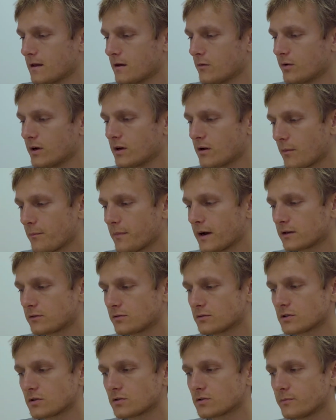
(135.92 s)
We'll come back
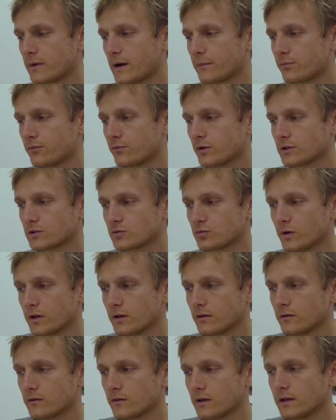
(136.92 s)
to those maps once
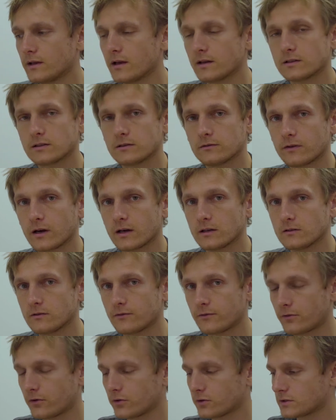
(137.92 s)
we identify the
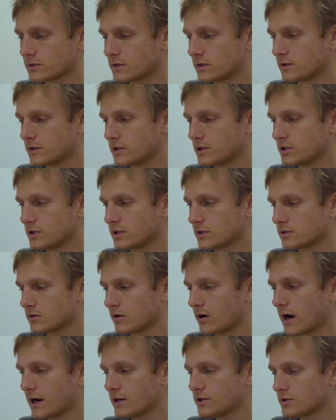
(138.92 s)
first digit. So
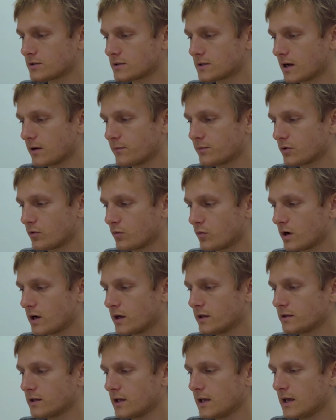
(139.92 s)
I just typed a
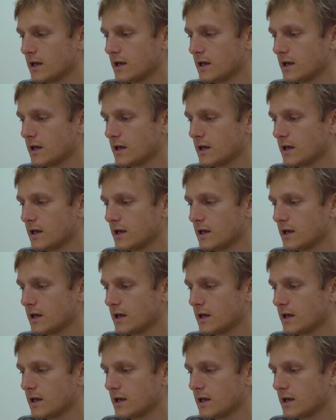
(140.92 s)
1.